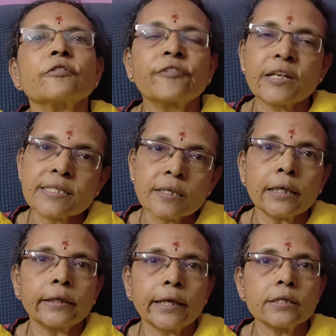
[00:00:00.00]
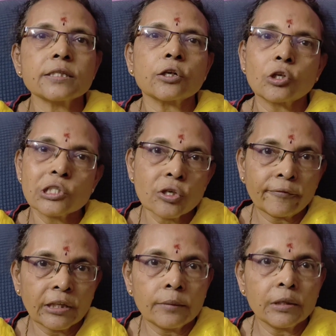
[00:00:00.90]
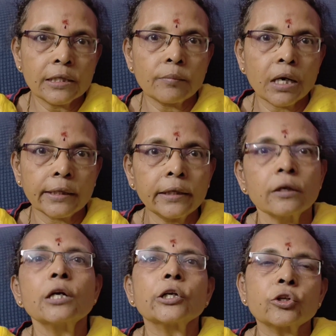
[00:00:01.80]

Freezer containers are also available in the market.